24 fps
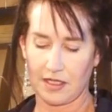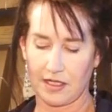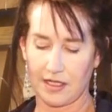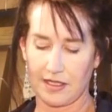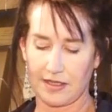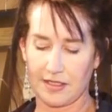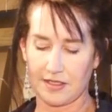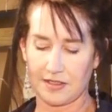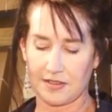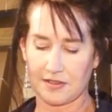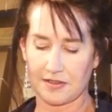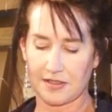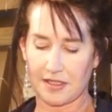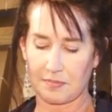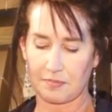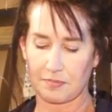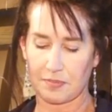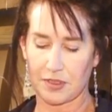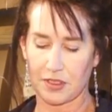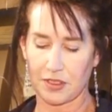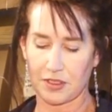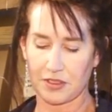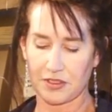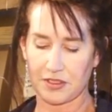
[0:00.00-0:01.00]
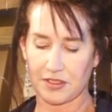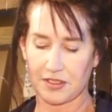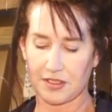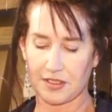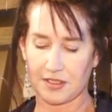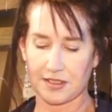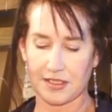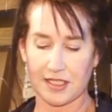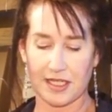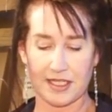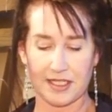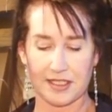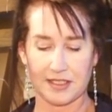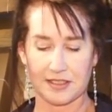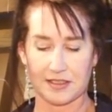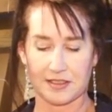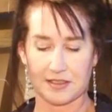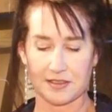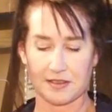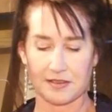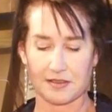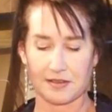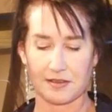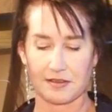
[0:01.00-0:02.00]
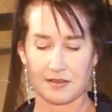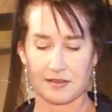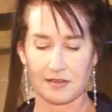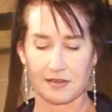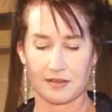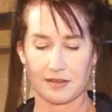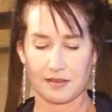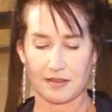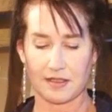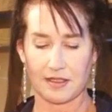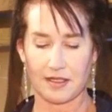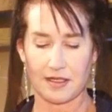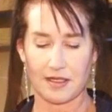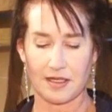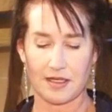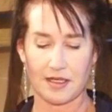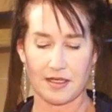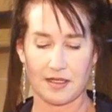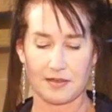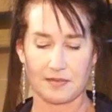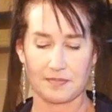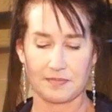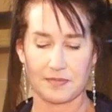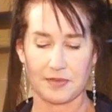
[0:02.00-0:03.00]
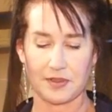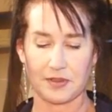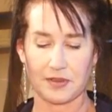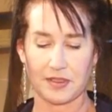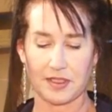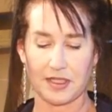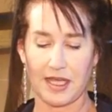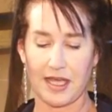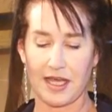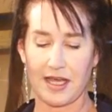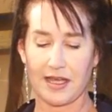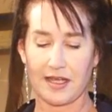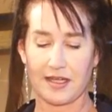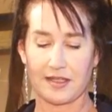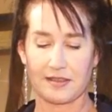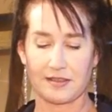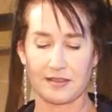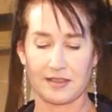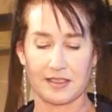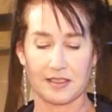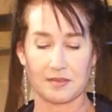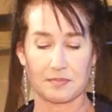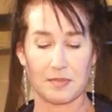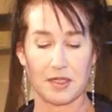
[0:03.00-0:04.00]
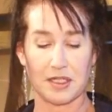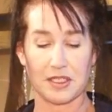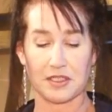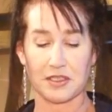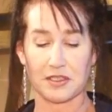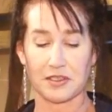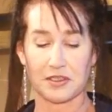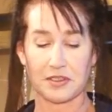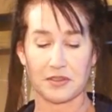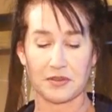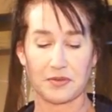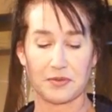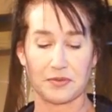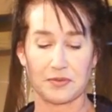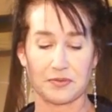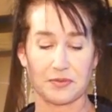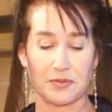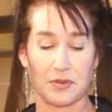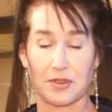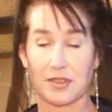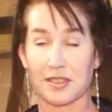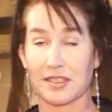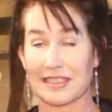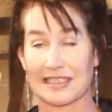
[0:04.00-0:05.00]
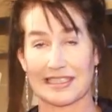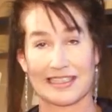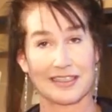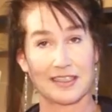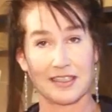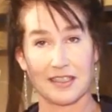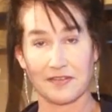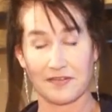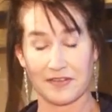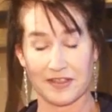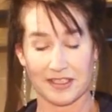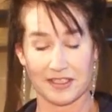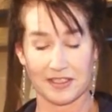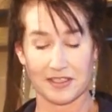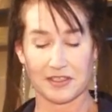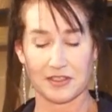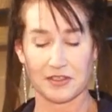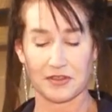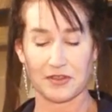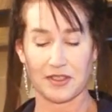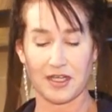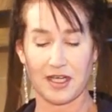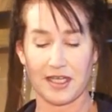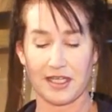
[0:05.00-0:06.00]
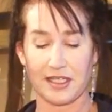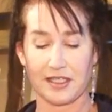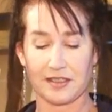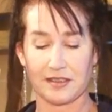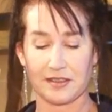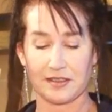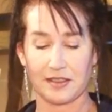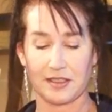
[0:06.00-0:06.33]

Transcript: And this is a personal taste. You can add as much as you, or as little of this as you like.